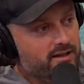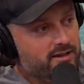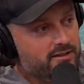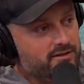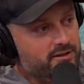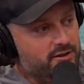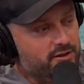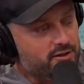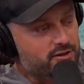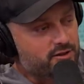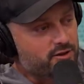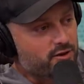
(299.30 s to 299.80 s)

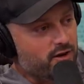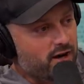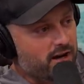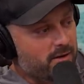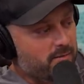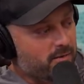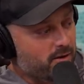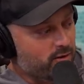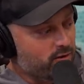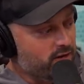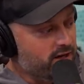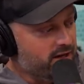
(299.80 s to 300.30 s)
to describe
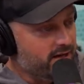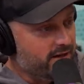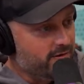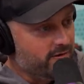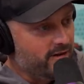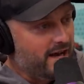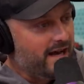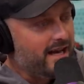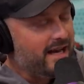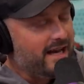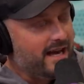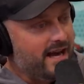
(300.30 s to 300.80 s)
my reading. If
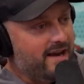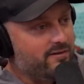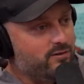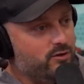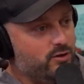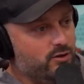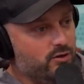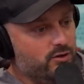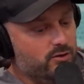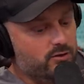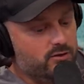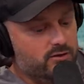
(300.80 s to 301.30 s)
I have
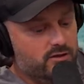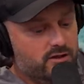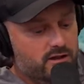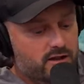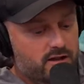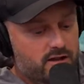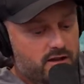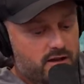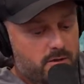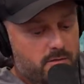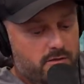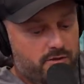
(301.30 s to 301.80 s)
to...
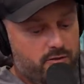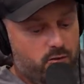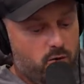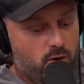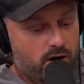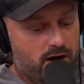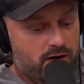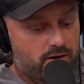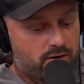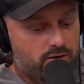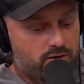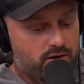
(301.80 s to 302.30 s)
Before
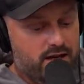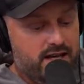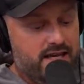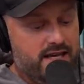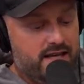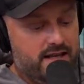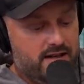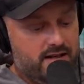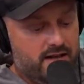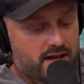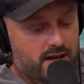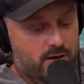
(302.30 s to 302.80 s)
I
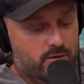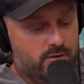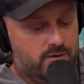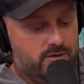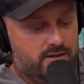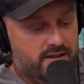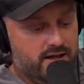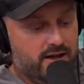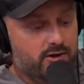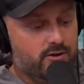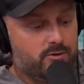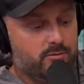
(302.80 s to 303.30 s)
read, I
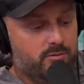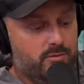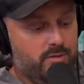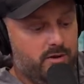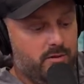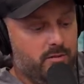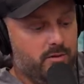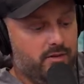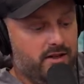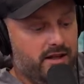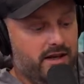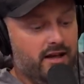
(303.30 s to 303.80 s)
would tell
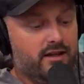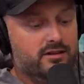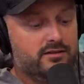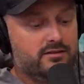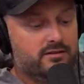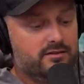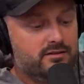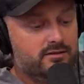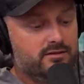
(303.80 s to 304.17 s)
people that.